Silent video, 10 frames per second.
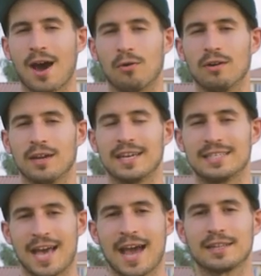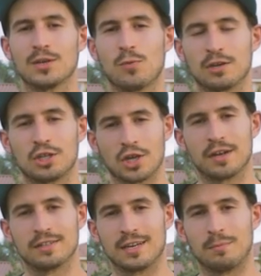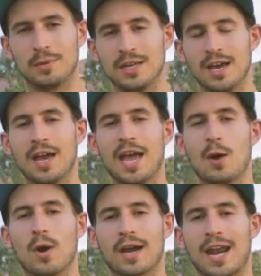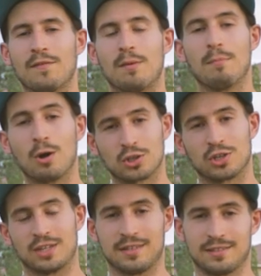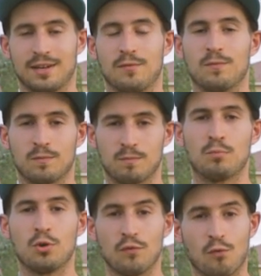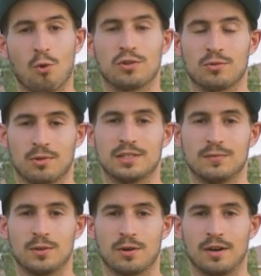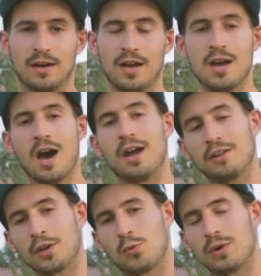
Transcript: out exactly what your shot is gonna be and what kind of emotion that's gonna put forth towards the viewer. Another